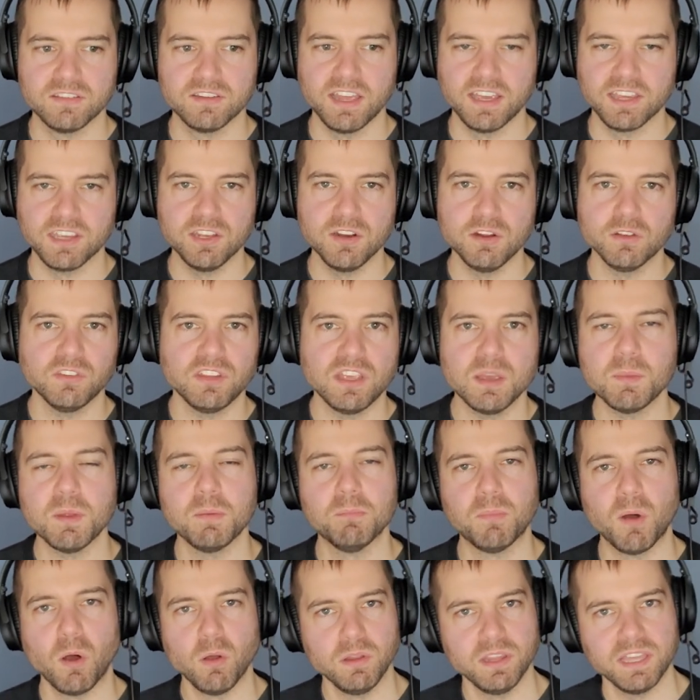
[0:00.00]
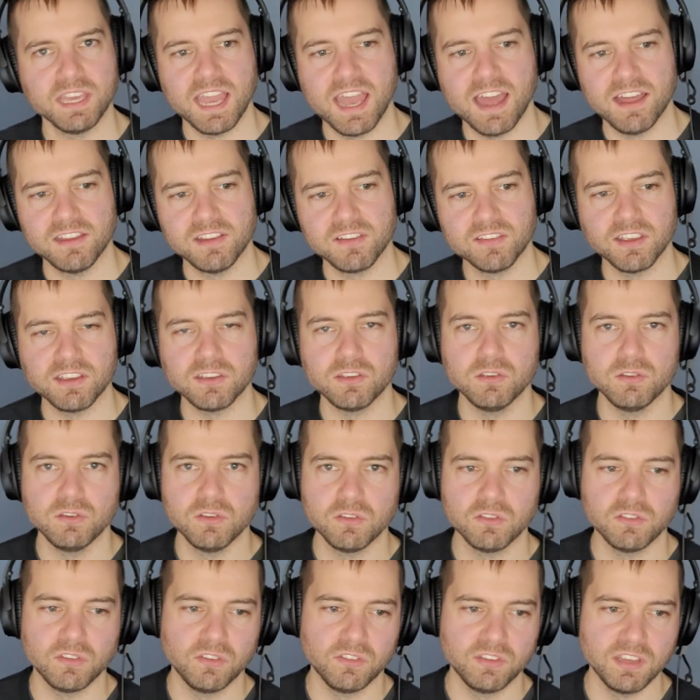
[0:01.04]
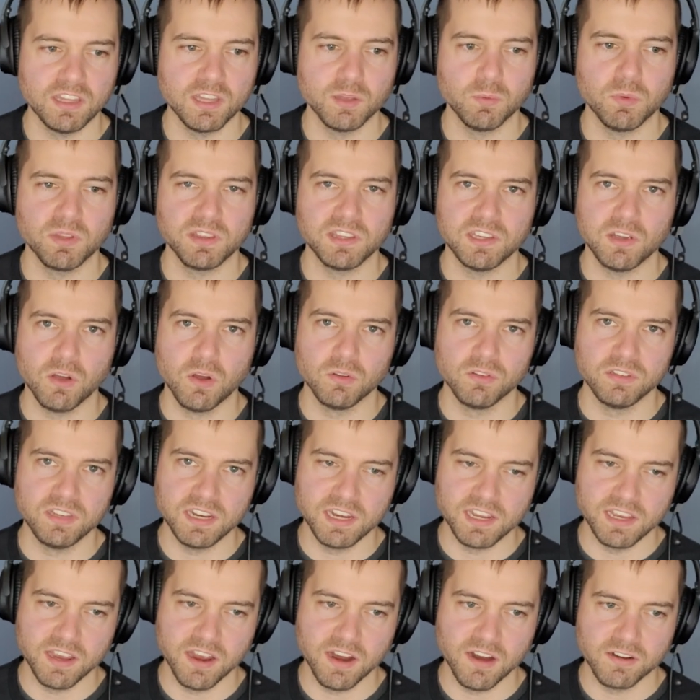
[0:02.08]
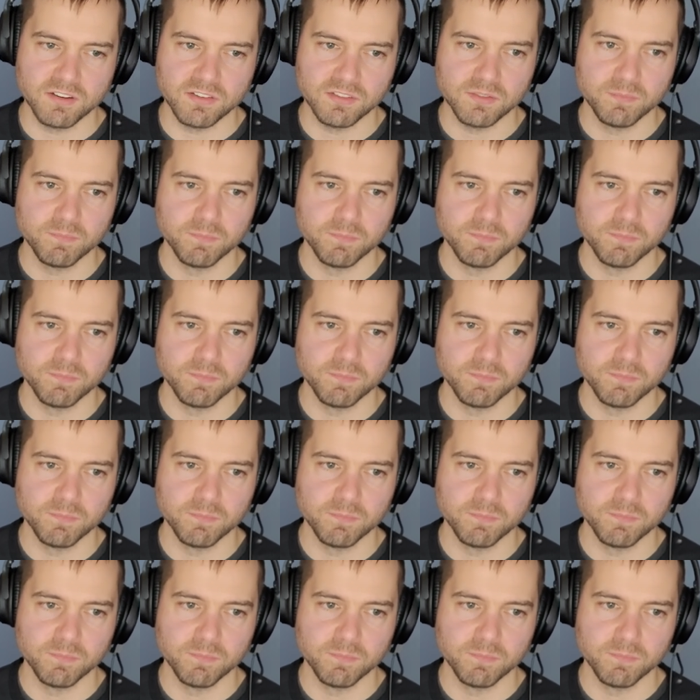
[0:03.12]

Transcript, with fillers: Like you don't see them in bowling alleys like you used to see them with the old D D Rs.